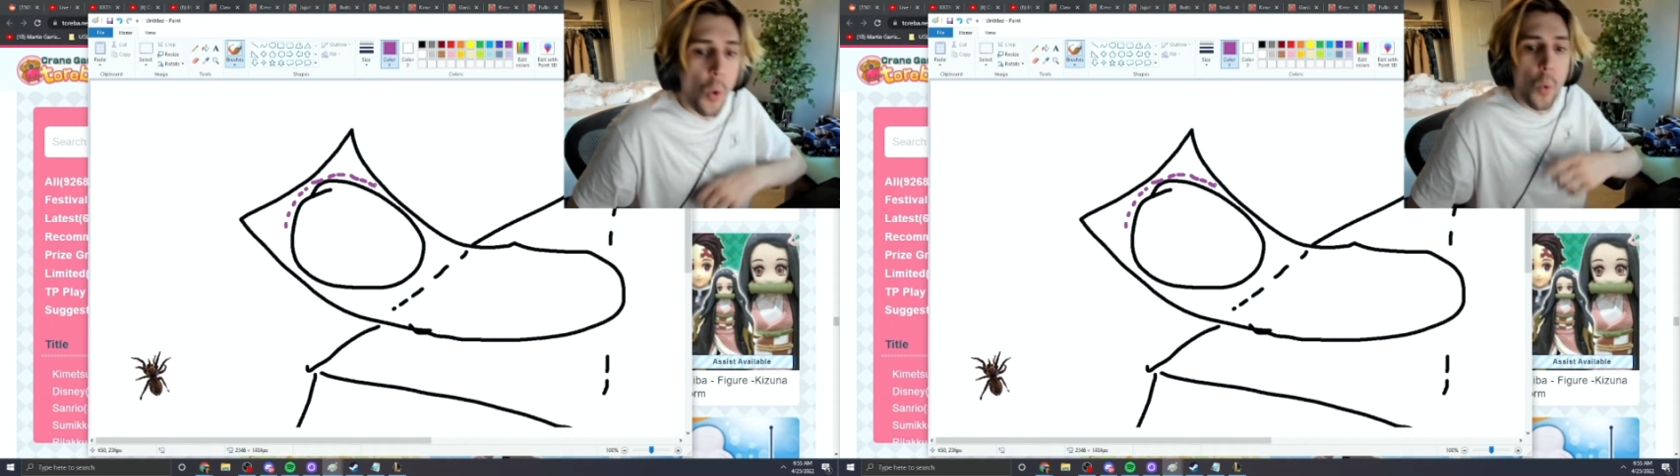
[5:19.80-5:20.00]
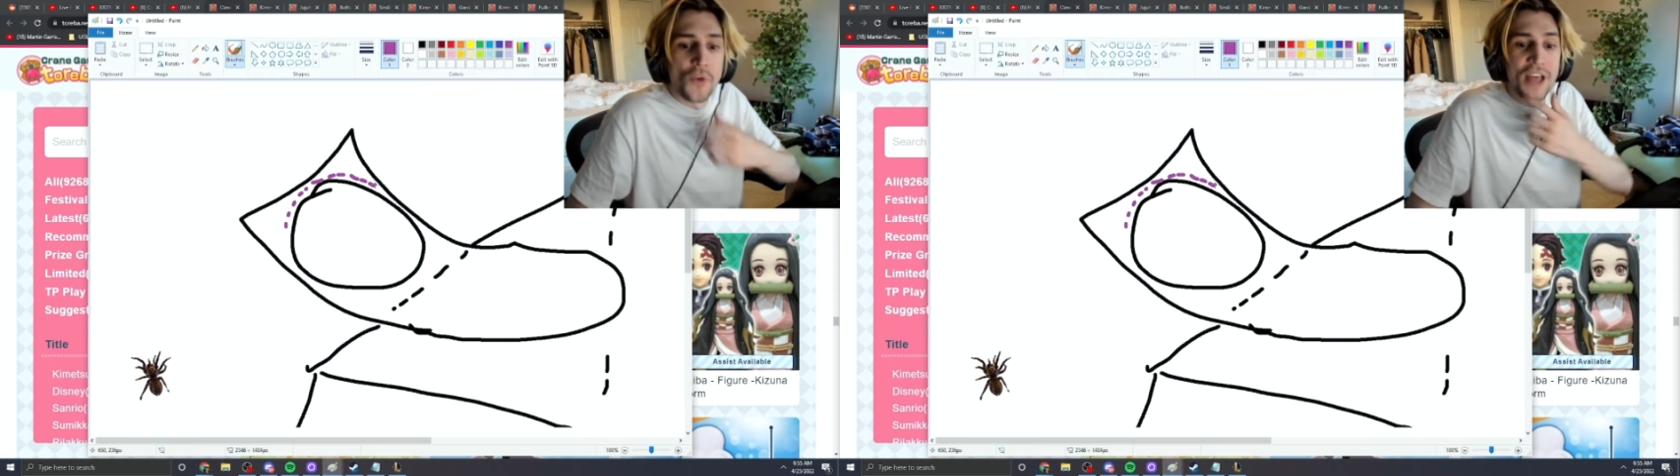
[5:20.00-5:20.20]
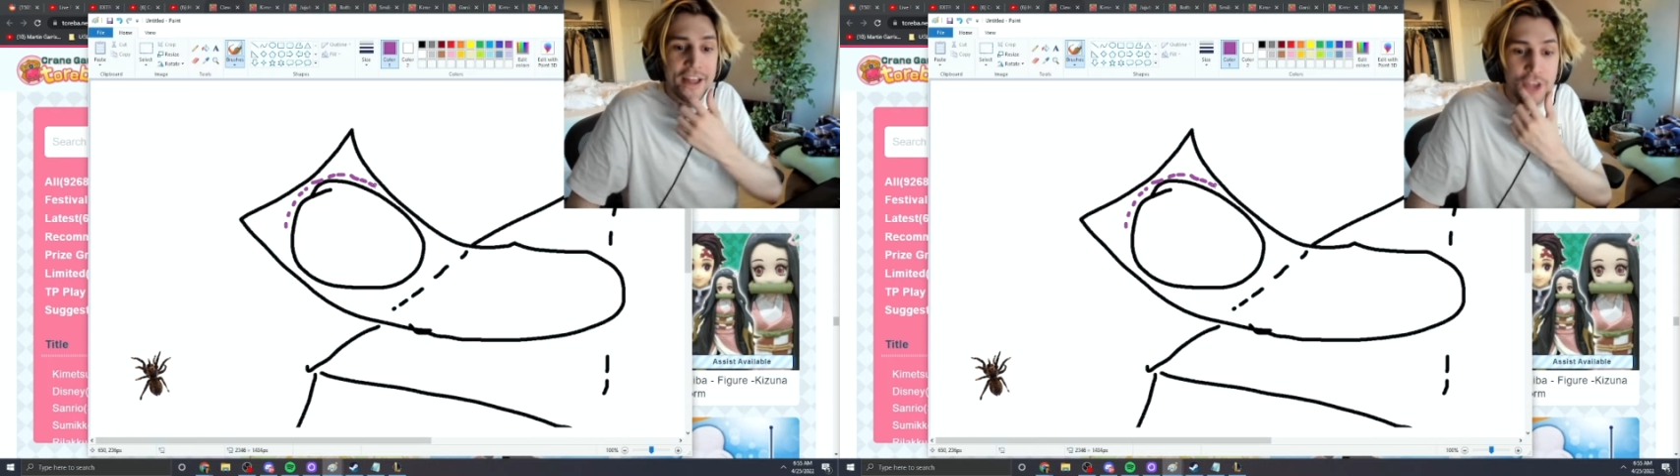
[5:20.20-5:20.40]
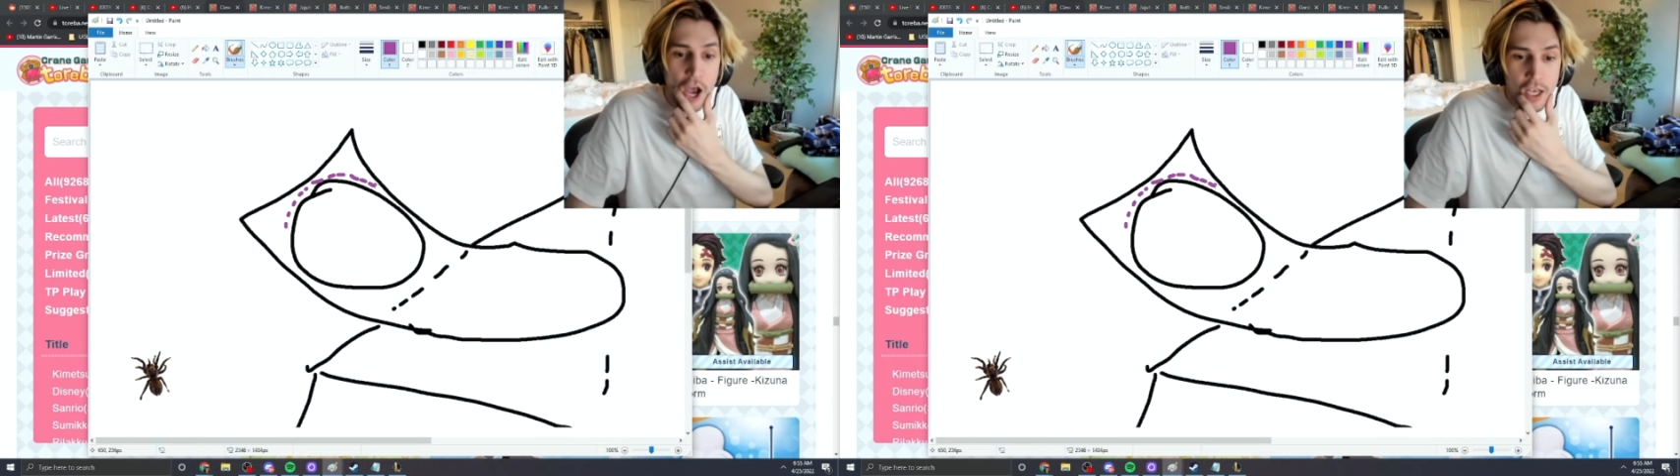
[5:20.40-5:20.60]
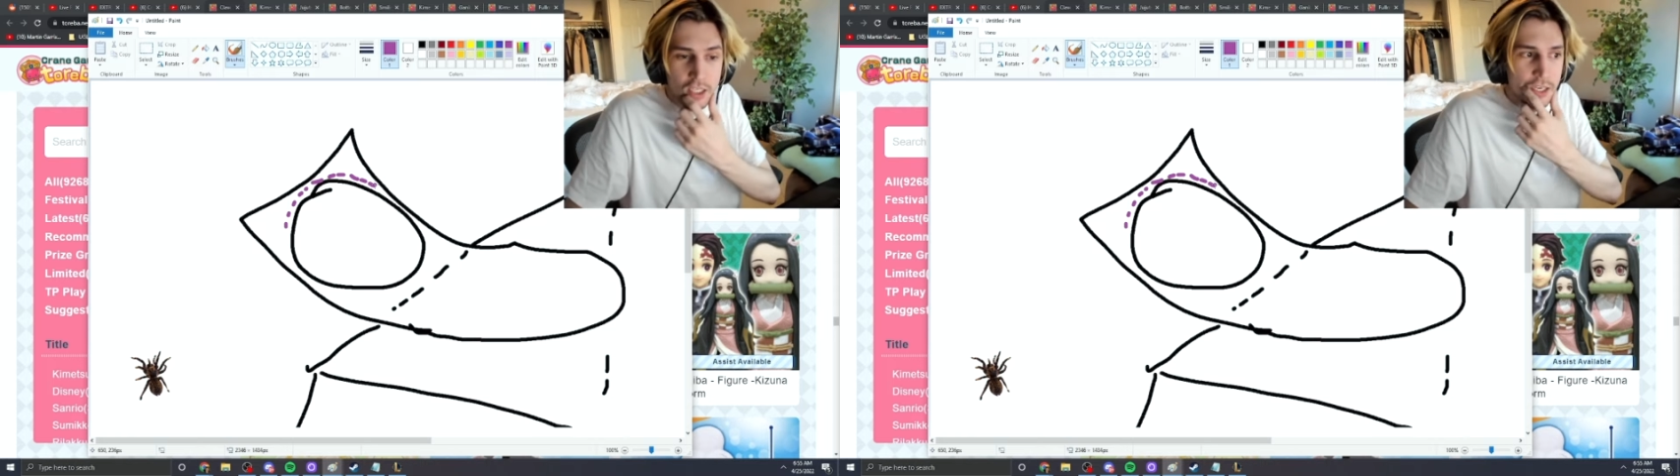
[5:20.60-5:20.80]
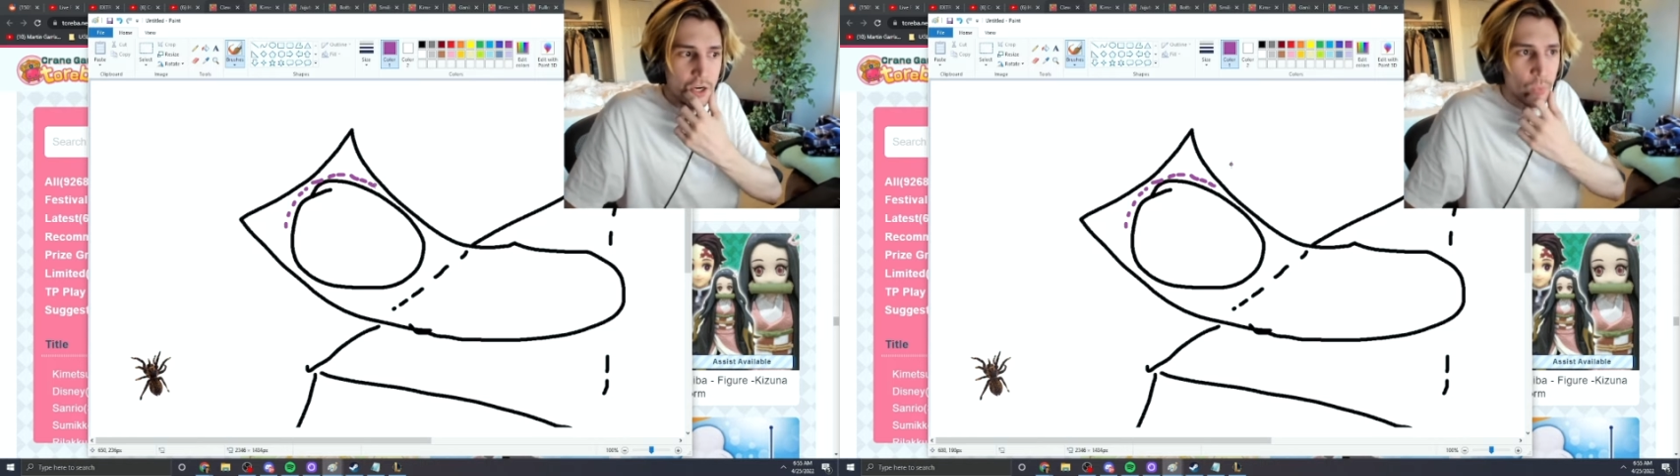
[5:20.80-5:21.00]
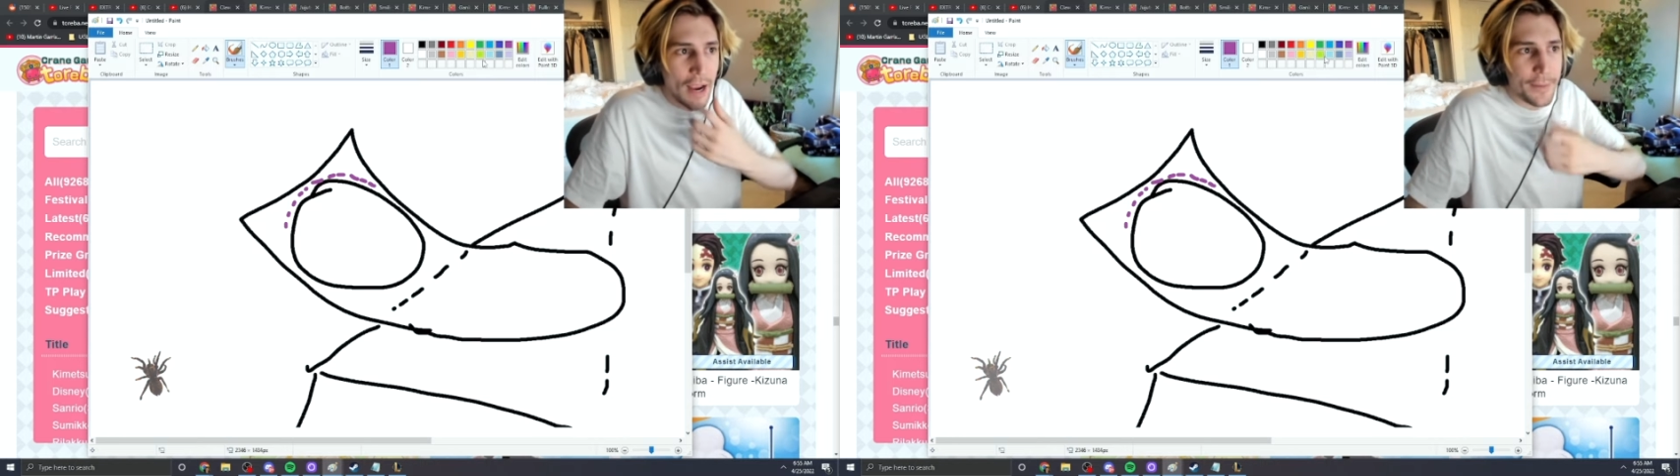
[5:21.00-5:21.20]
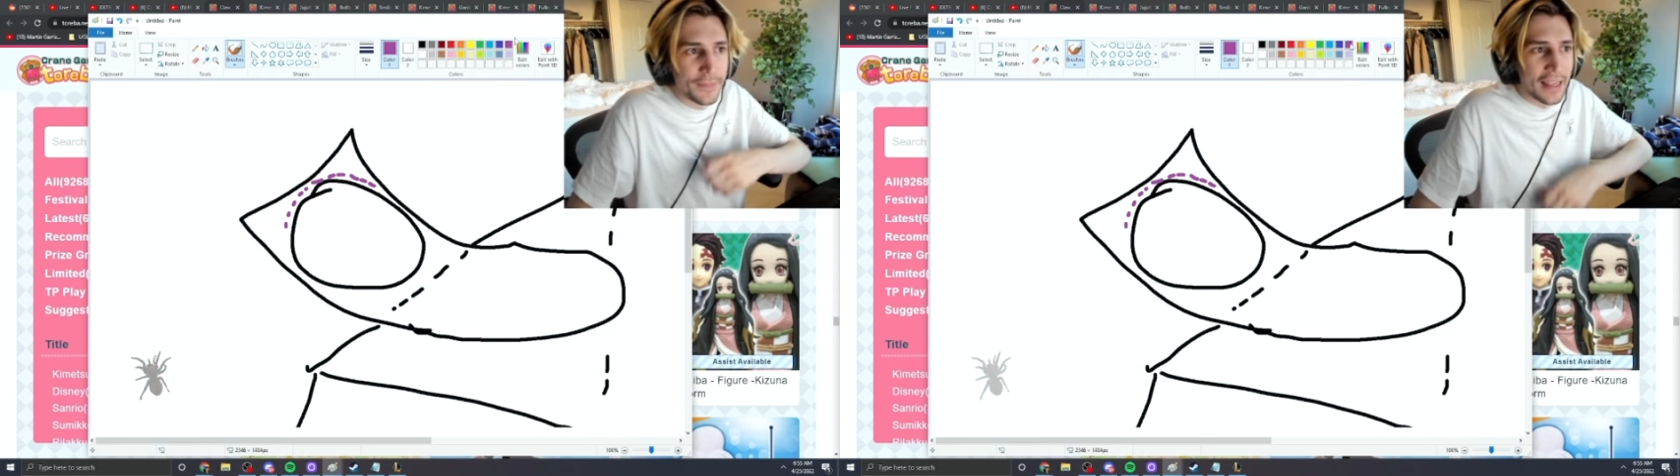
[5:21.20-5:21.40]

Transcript: What that does, right,